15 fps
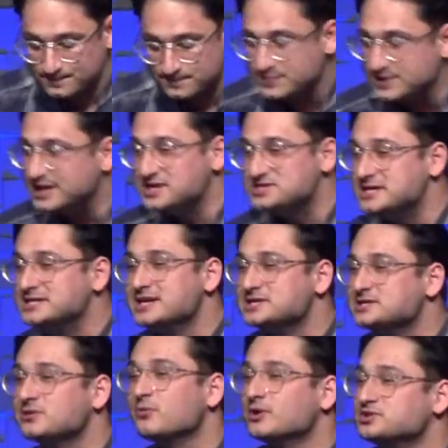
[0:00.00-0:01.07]
Because he
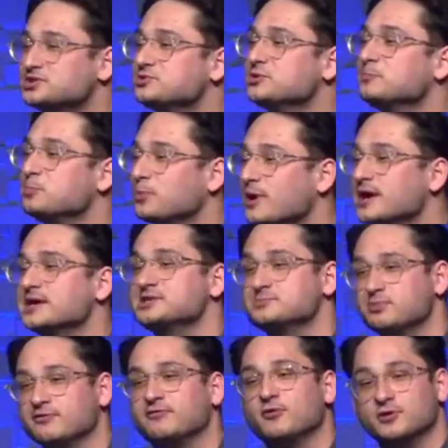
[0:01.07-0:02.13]
doesn't want you to praise
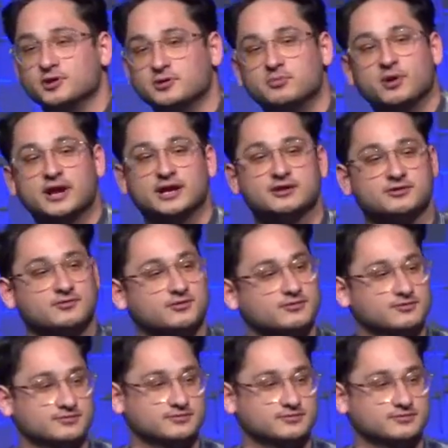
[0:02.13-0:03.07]
before your breakthrough.